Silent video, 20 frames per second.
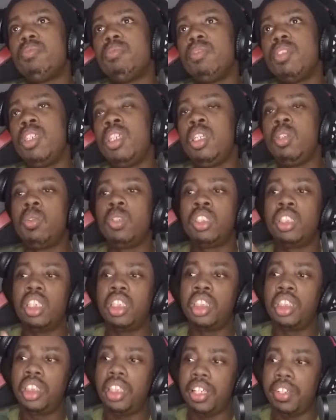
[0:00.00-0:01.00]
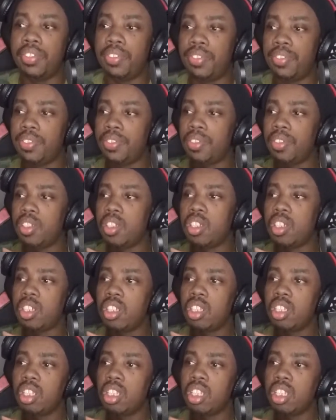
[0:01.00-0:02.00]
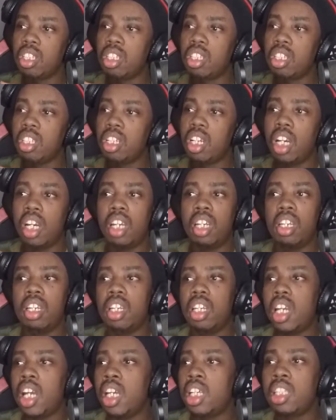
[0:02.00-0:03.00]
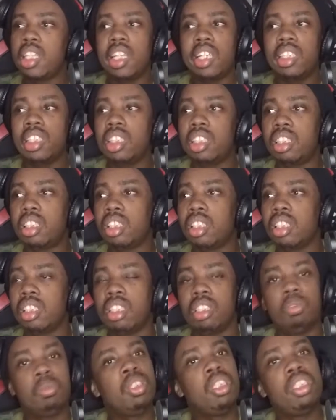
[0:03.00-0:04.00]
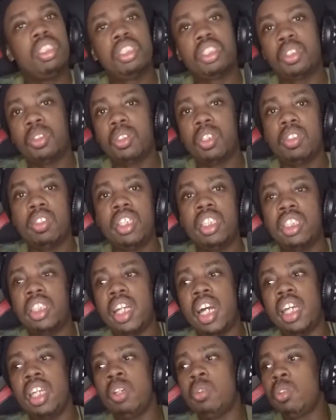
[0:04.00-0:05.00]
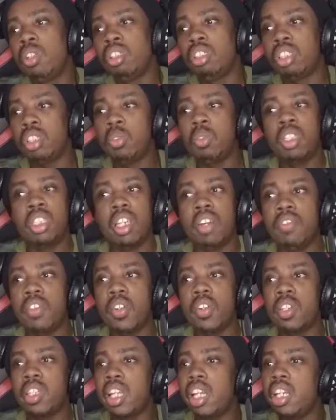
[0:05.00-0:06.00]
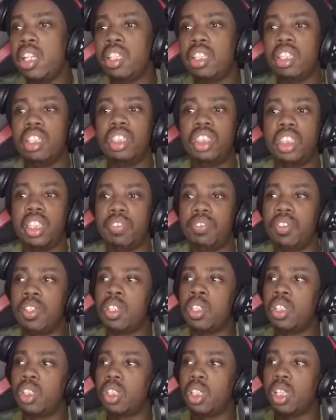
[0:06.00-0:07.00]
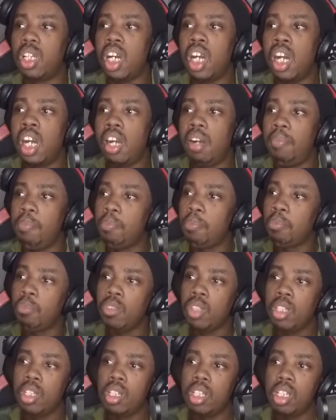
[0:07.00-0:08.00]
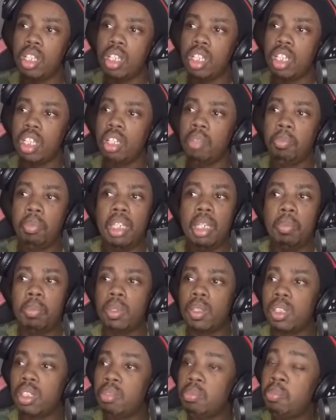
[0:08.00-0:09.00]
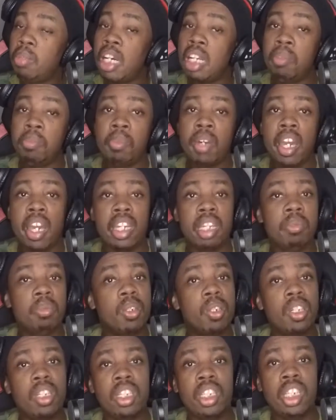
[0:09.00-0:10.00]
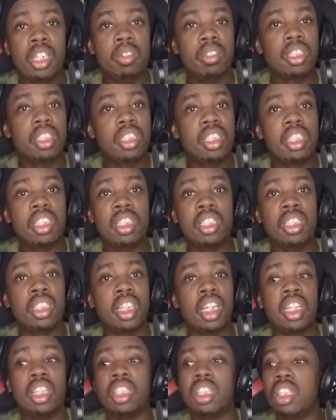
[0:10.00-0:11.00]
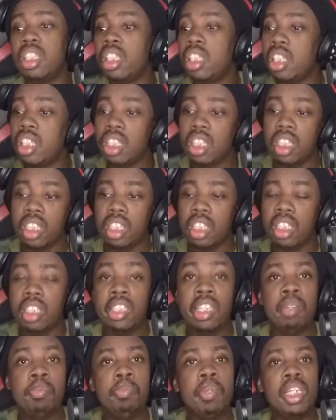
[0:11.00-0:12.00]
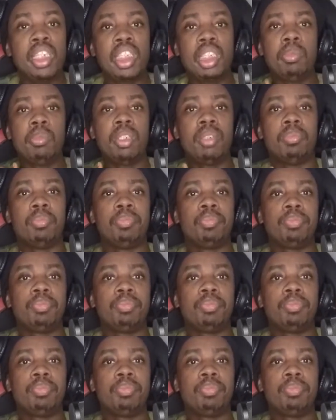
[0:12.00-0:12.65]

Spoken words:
He was a chef, and I guess, well, the story is that he was a very talented chef, you know, so people bad mind him culinary skills and they mess him up.